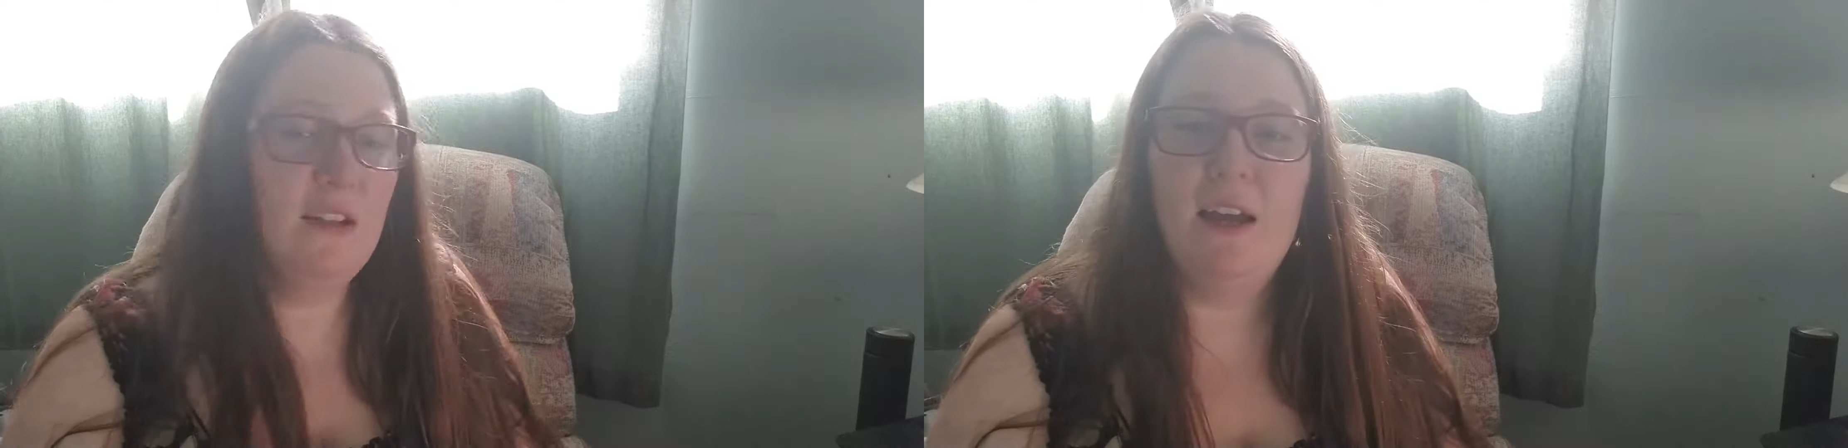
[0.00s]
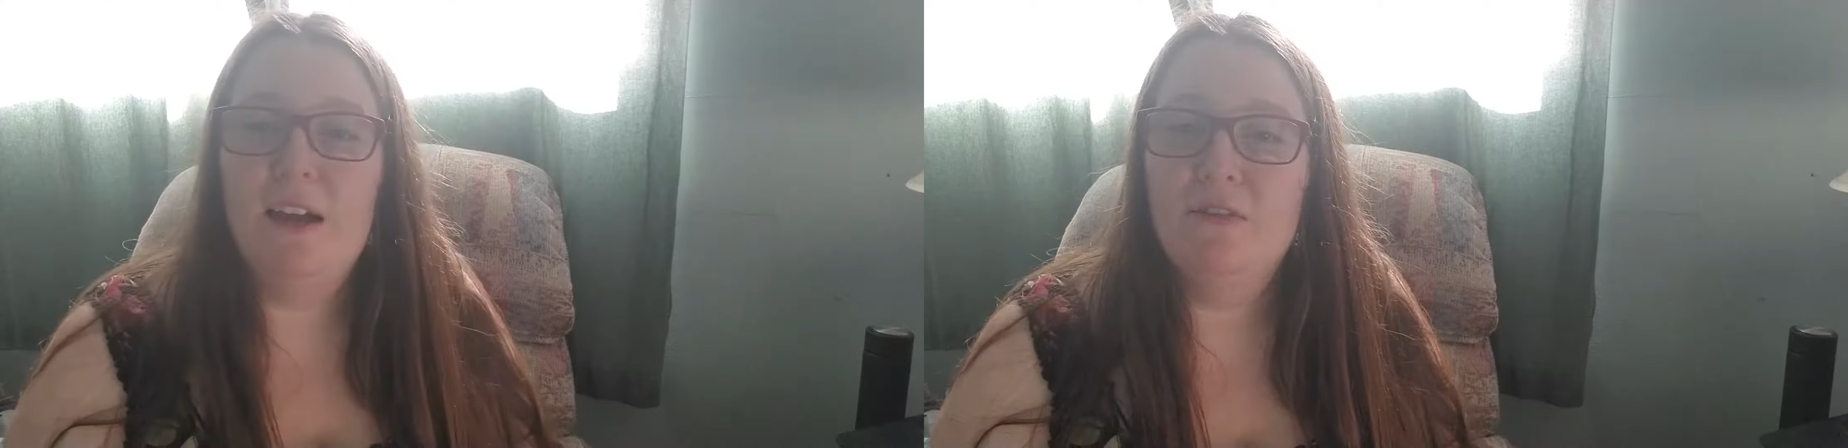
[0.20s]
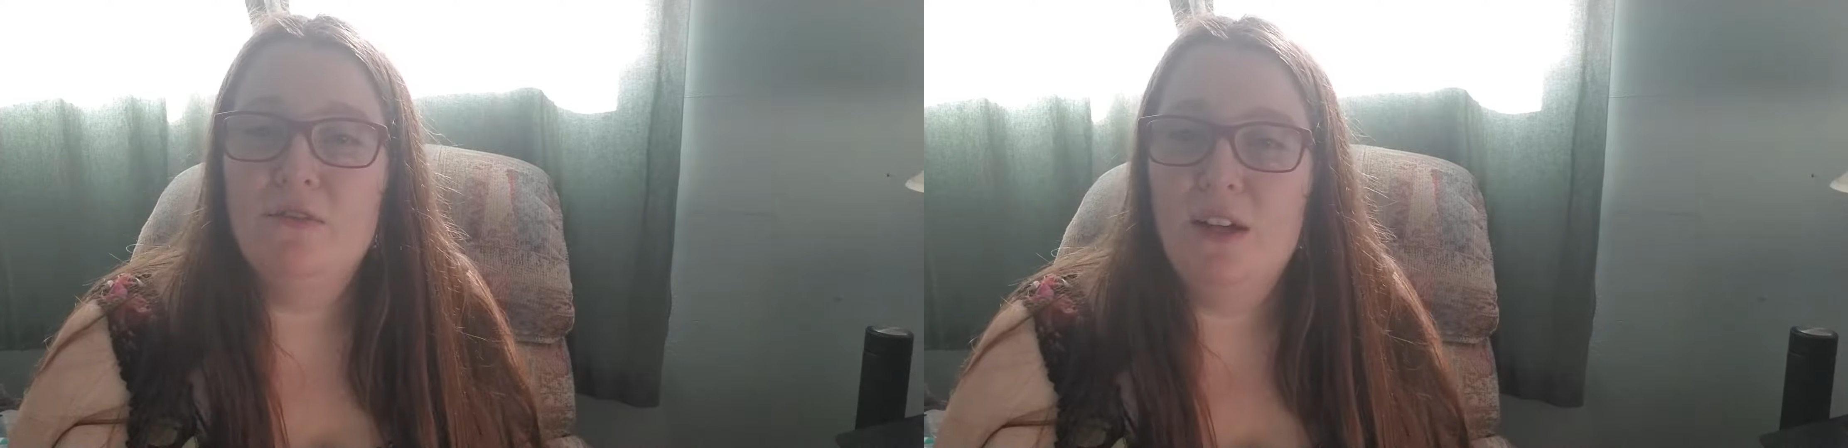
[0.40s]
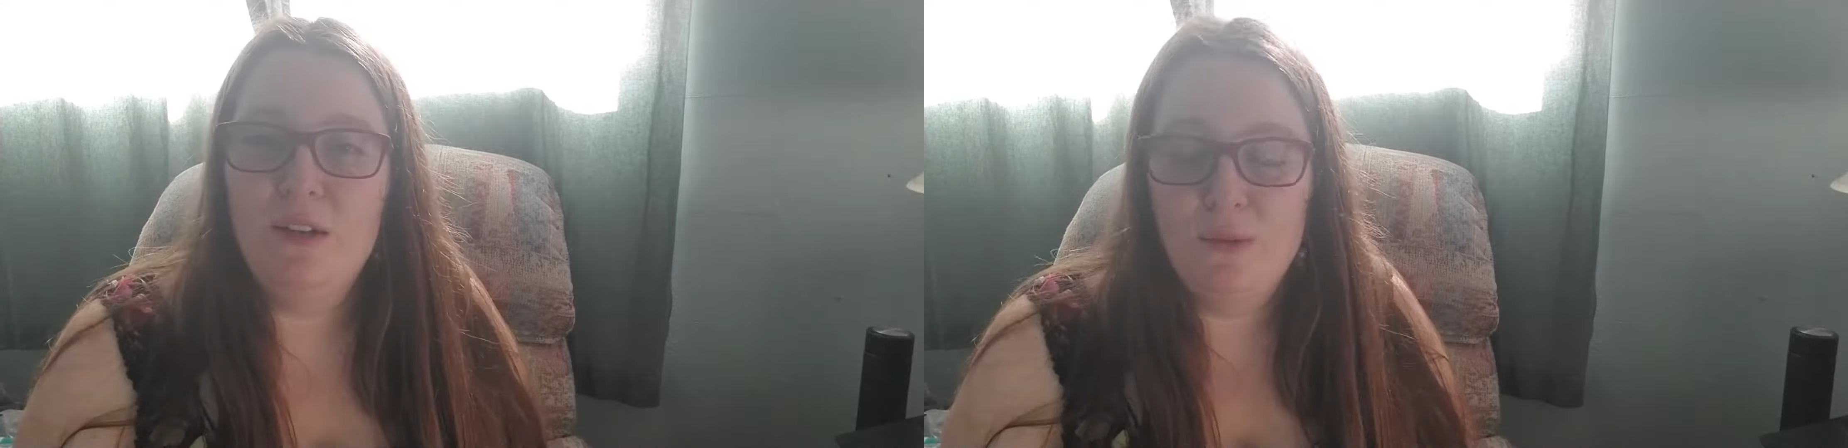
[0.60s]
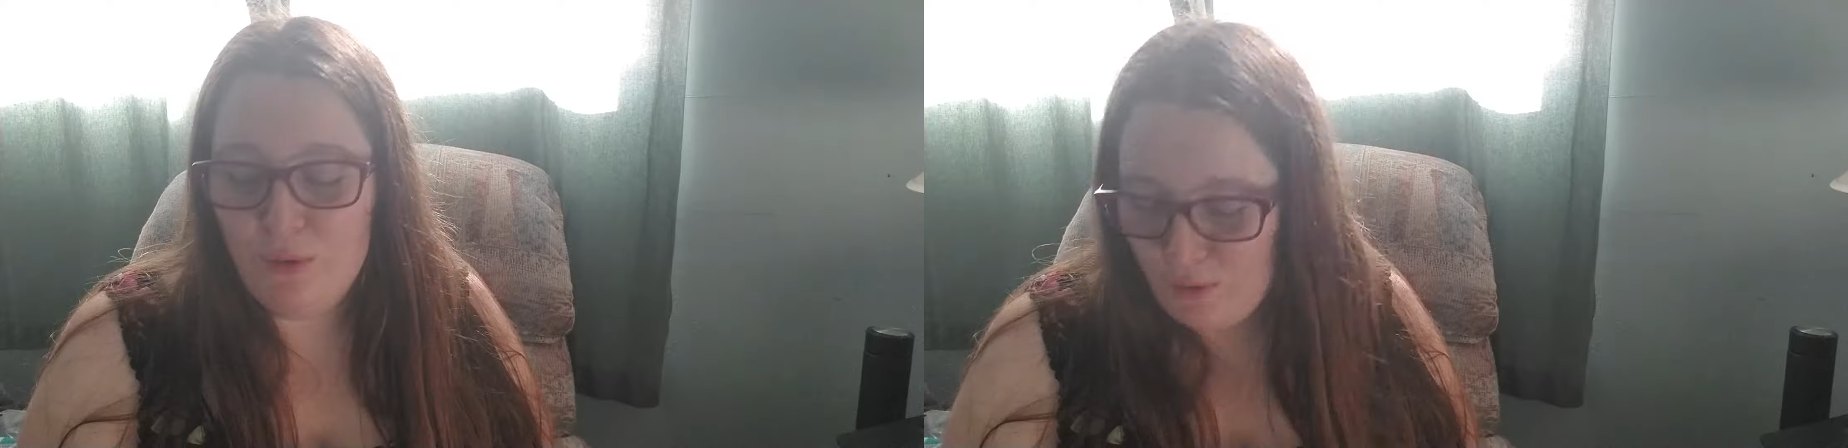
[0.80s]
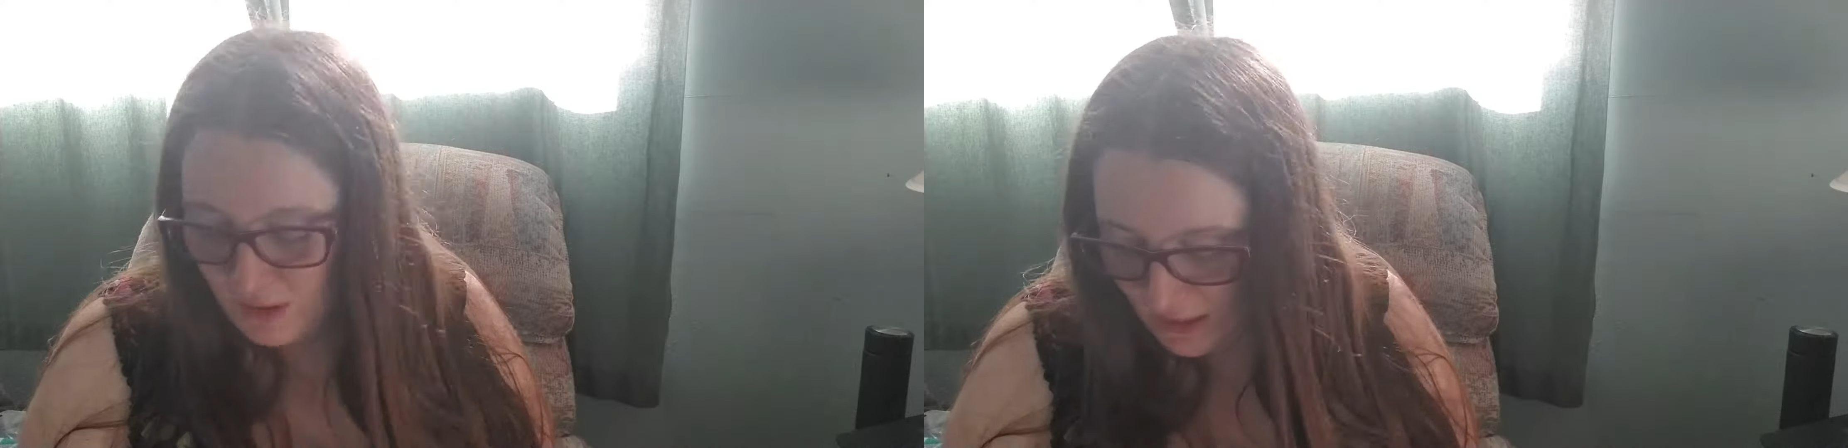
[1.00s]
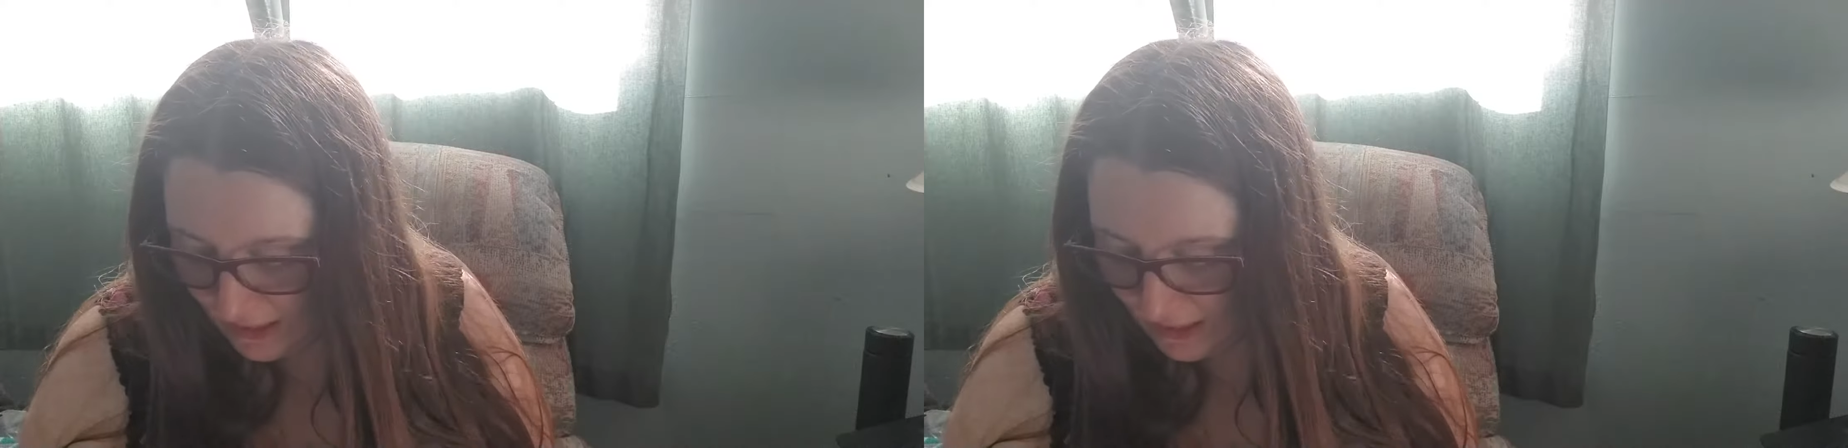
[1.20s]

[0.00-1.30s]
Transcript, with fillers: have. I don't know why.